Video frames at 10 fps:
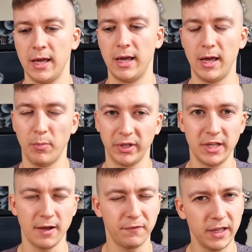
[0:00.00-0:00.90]
But
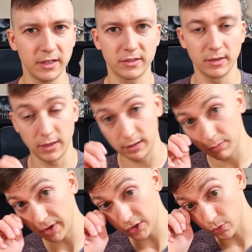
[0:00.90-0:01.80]
yeah, I think it's
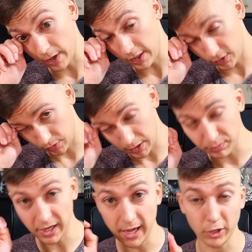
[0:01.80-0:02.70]
the best way is to
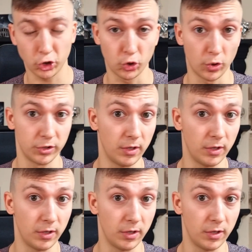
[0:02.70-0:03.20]
keep the hair short.